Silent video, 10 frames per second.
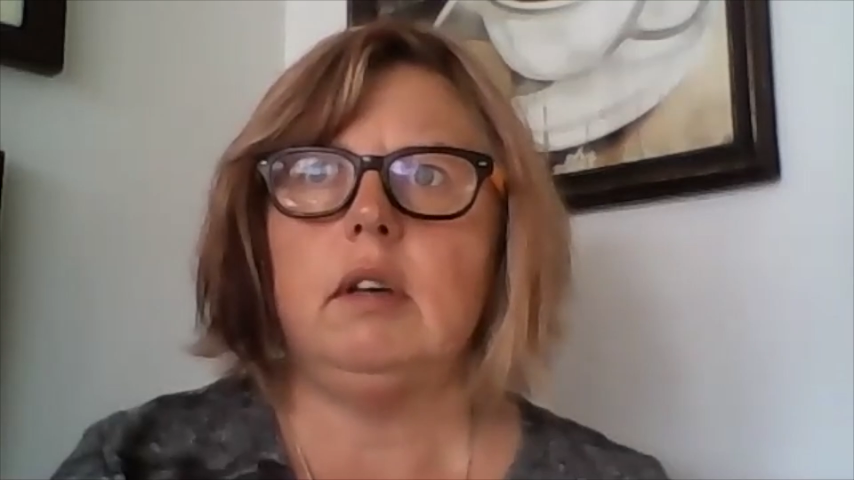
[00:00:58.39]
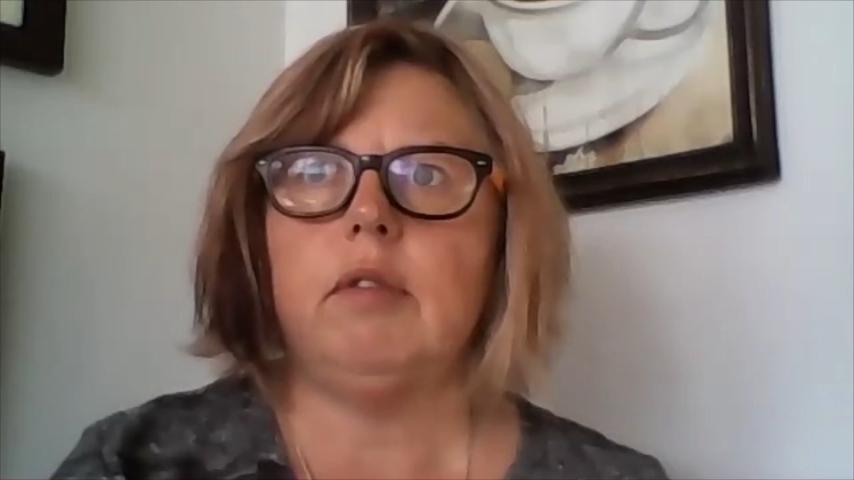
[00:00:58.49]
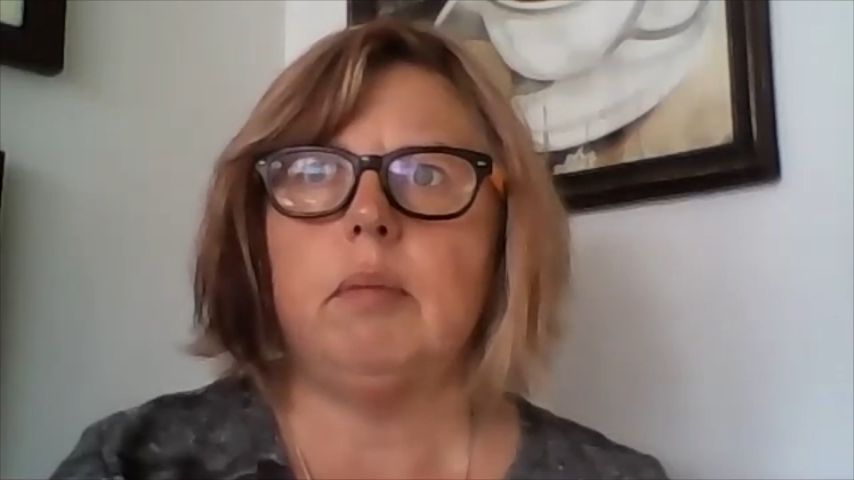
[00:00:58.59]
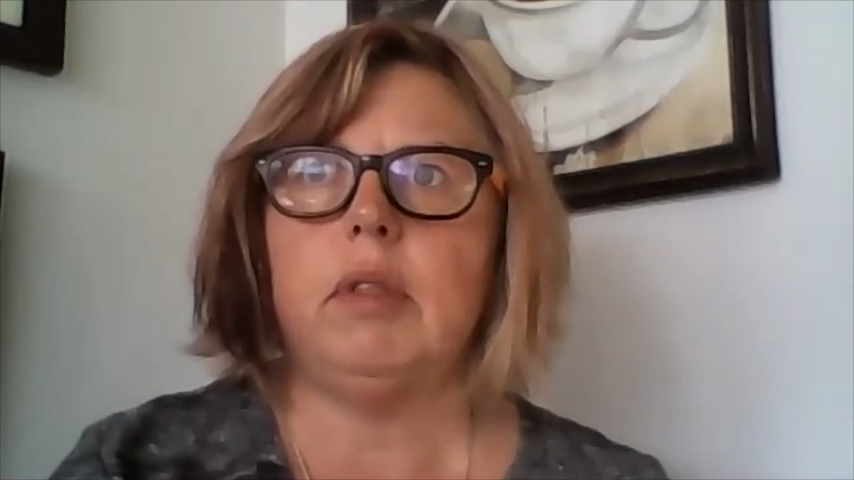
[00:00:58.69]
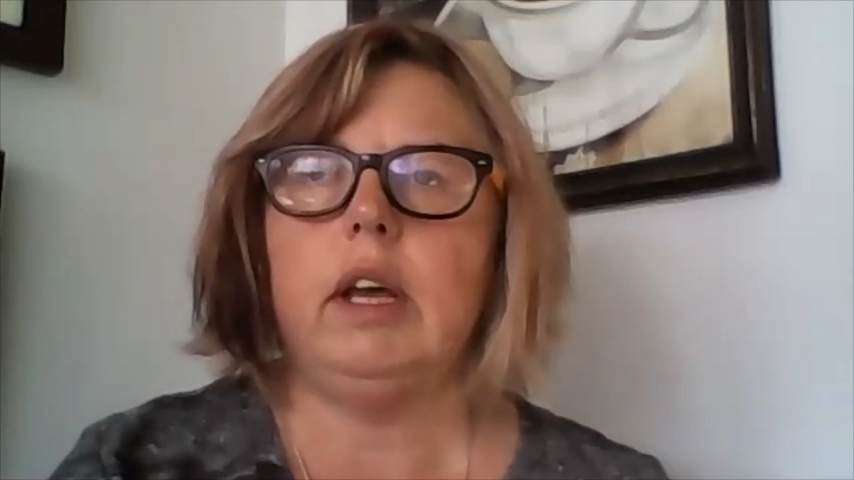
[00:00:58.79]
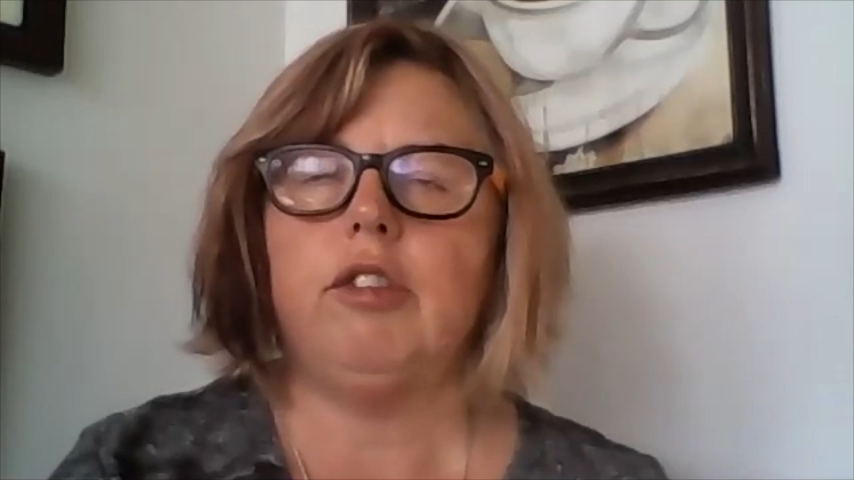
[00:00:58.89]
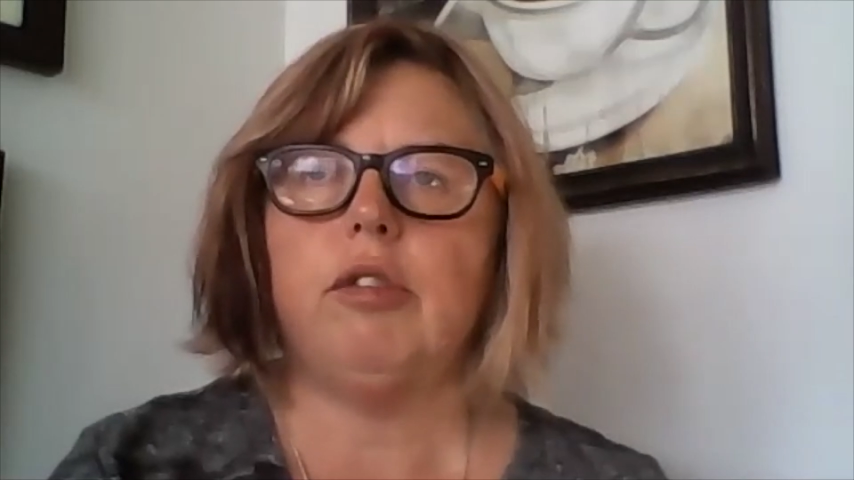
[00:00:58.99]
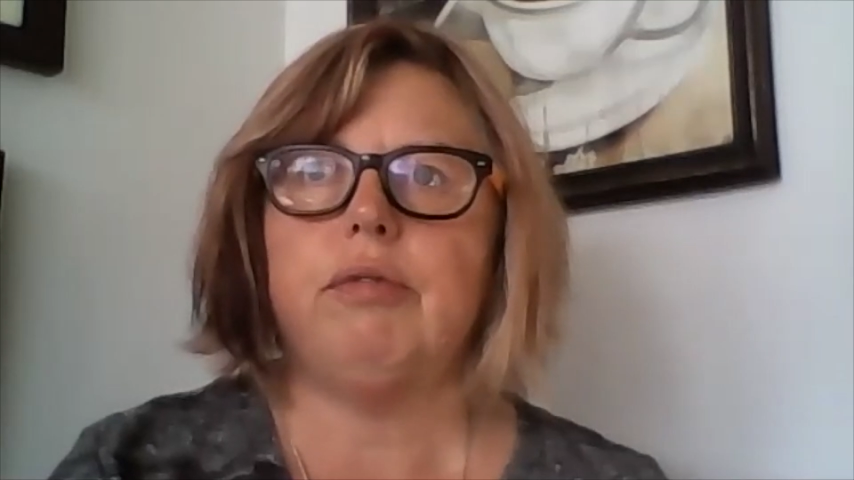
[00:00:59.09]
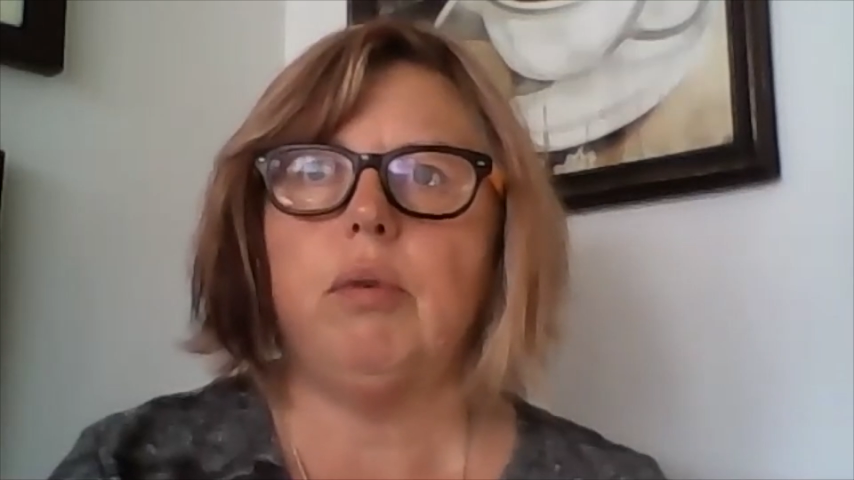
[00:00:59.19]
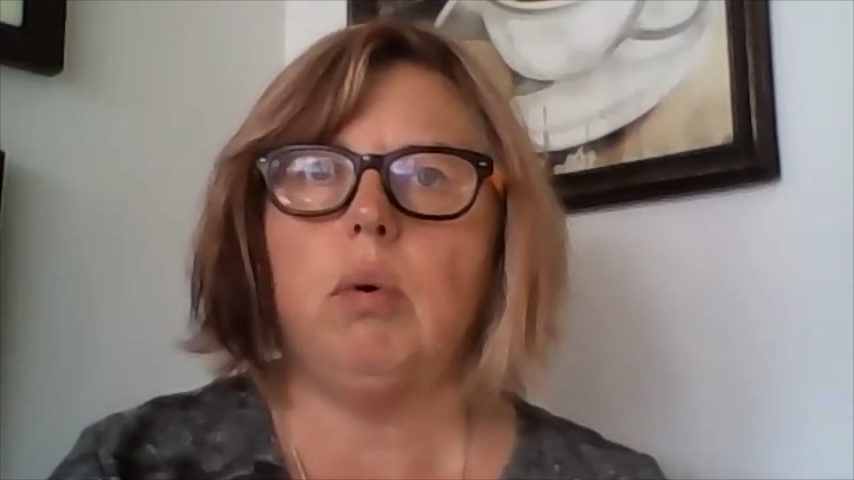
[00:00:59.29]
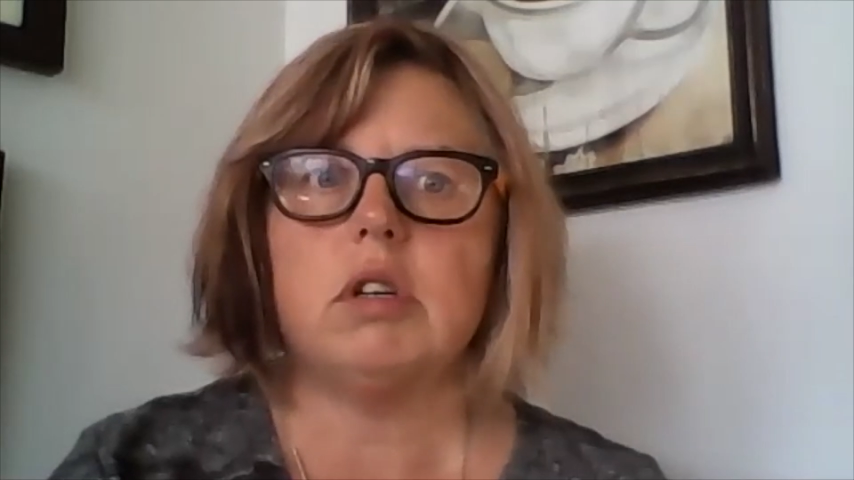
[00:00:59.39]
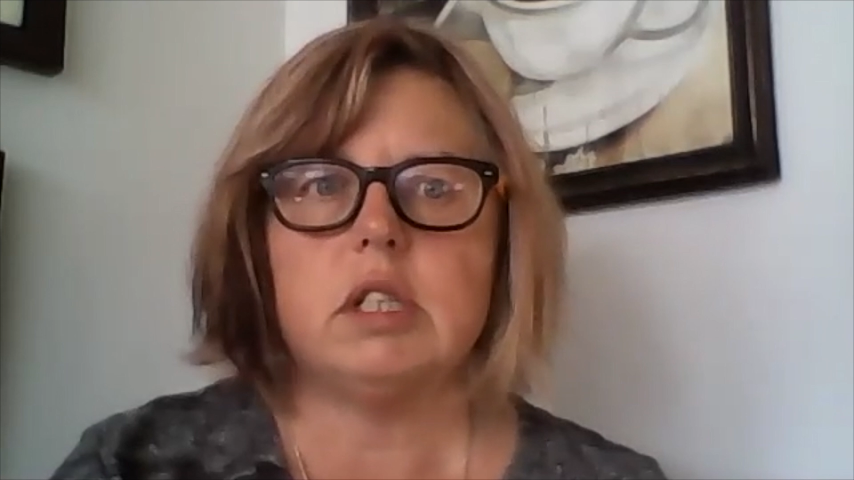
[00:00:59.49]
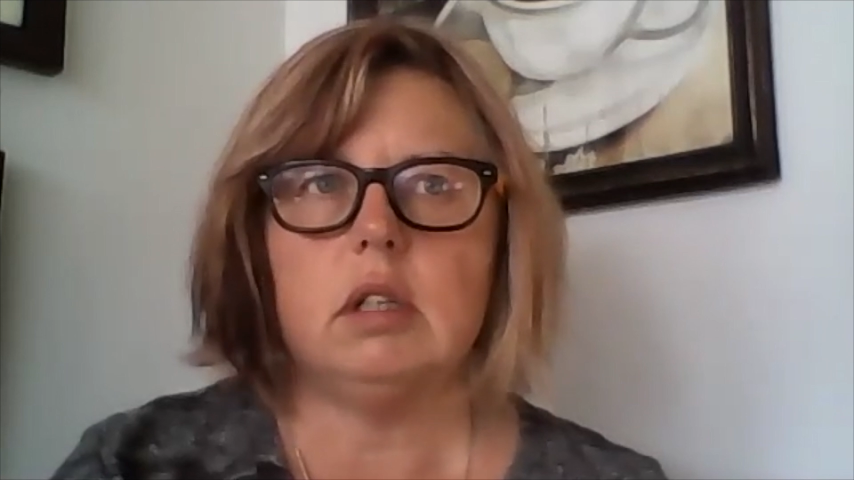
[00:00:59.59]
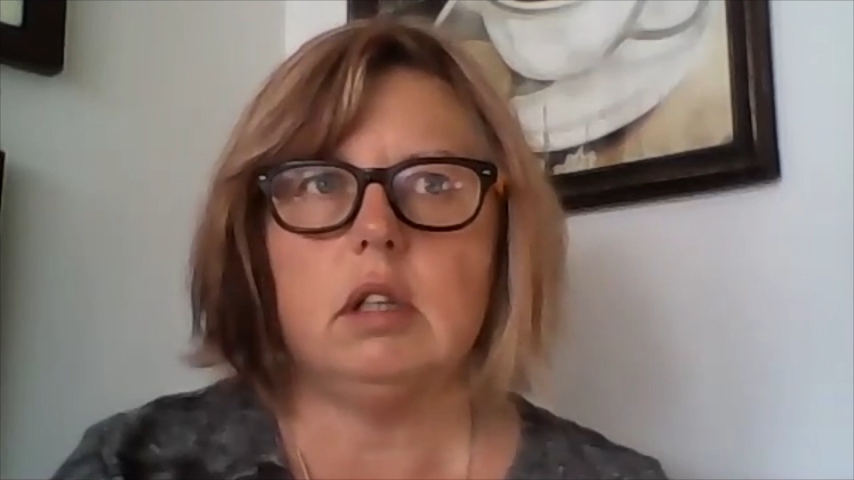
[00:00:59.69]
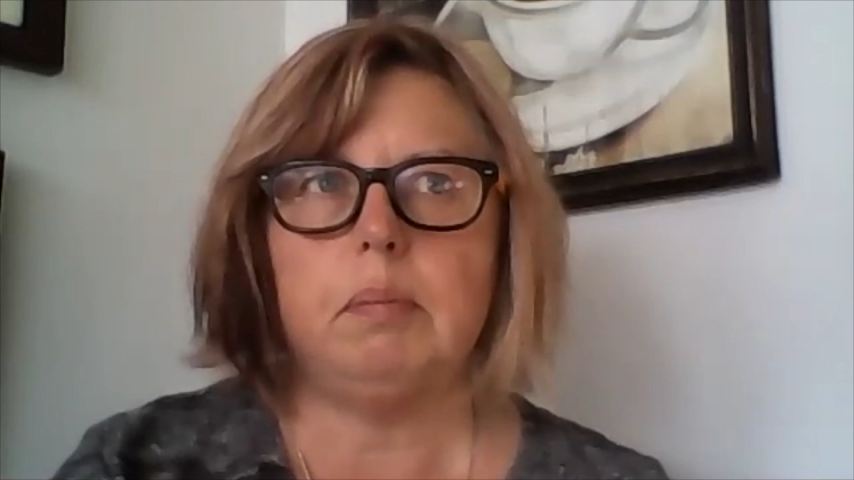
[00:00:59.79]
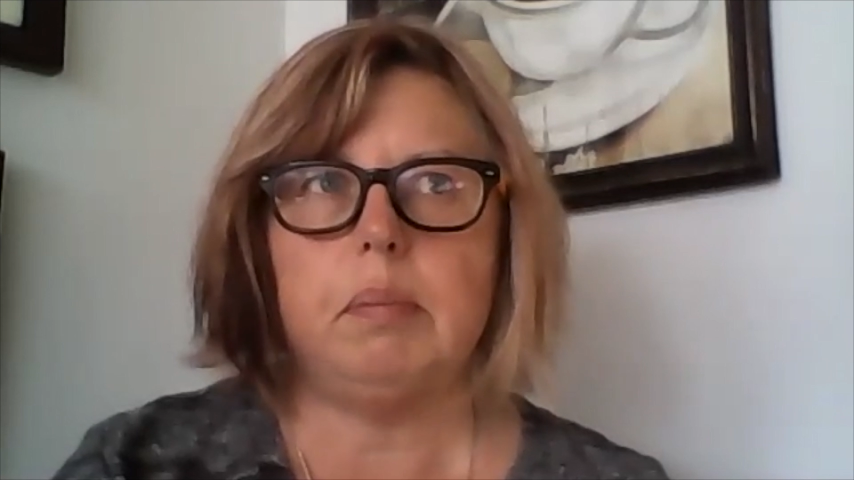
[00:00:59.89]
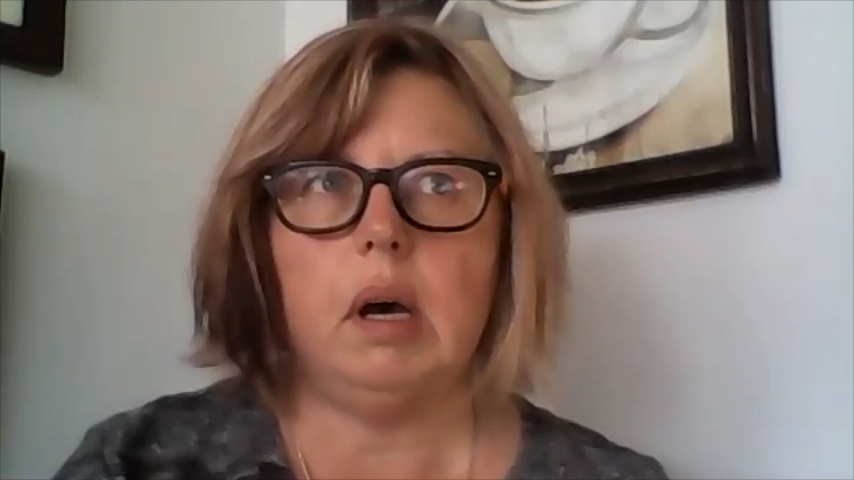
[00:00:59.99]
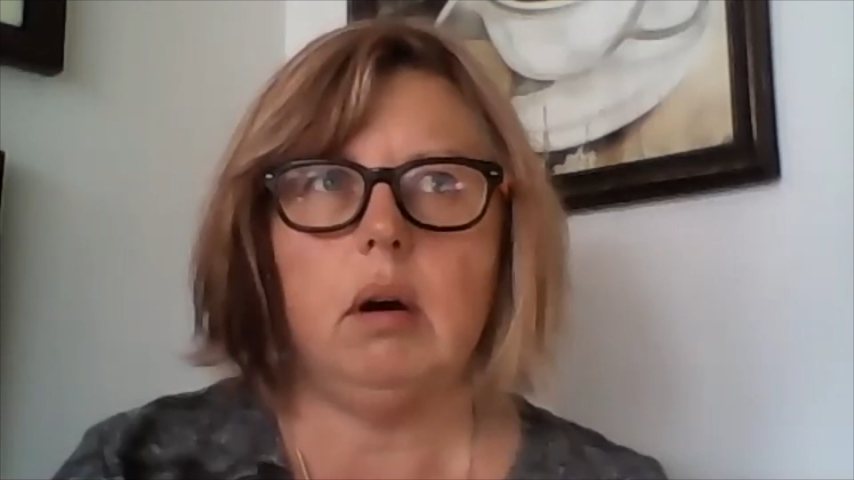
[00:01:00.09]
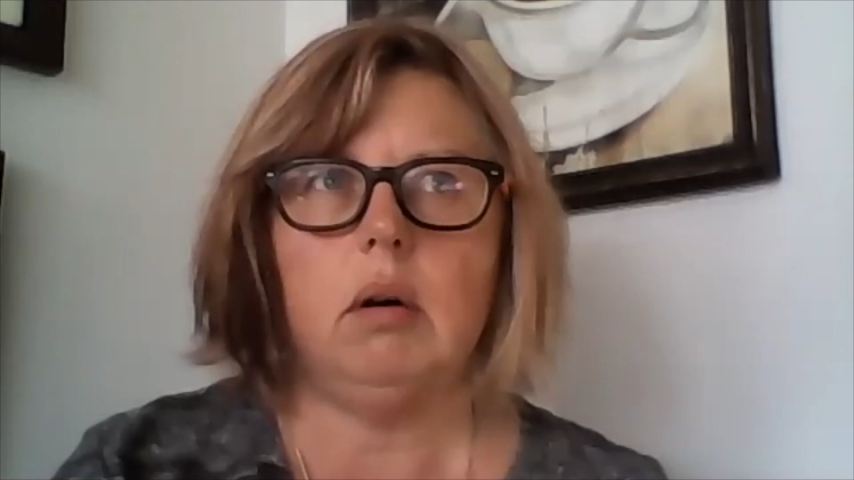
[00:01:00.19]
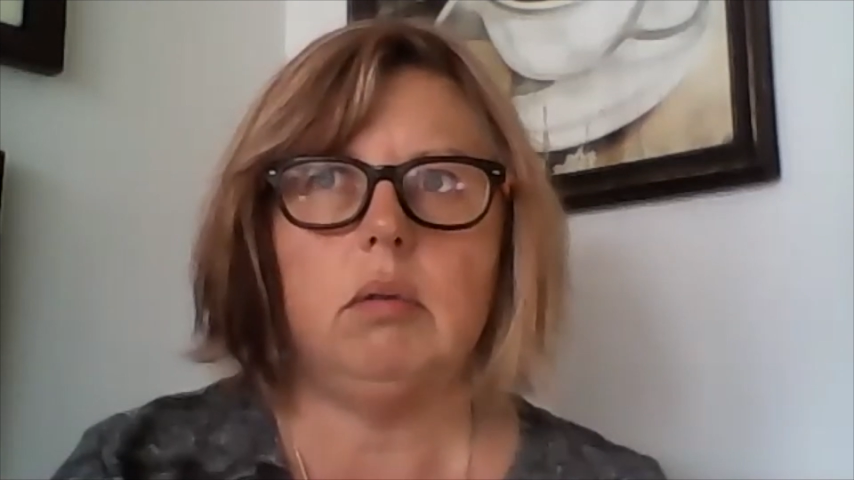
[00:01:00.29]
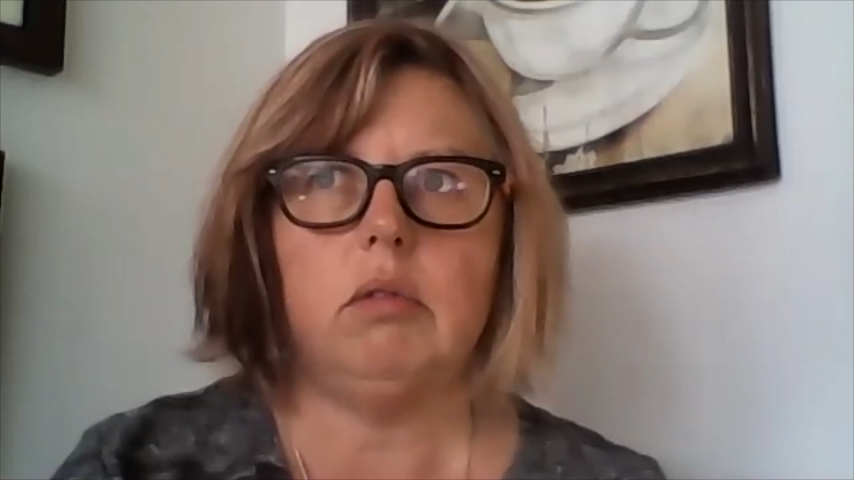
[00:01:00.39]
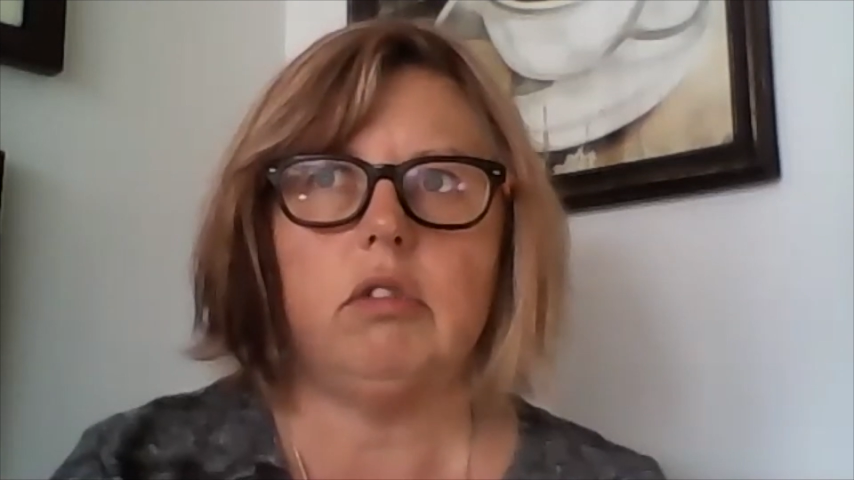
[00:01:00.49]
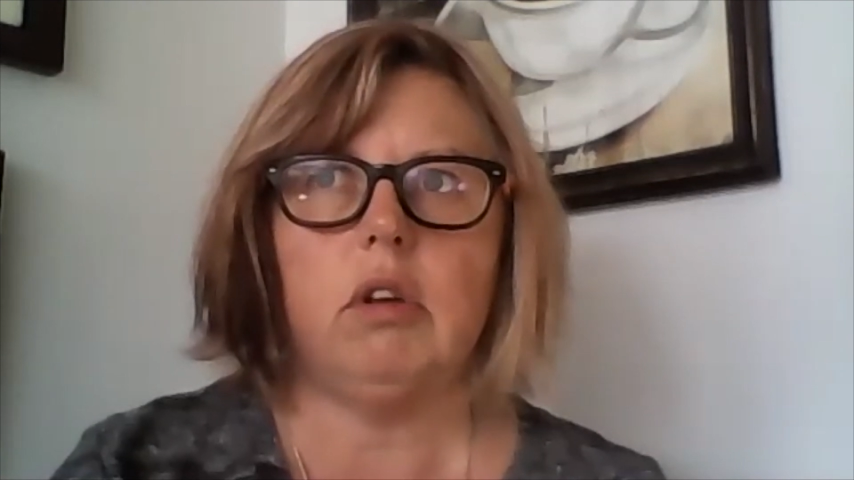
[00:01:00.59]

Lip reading: from the age of 4 till about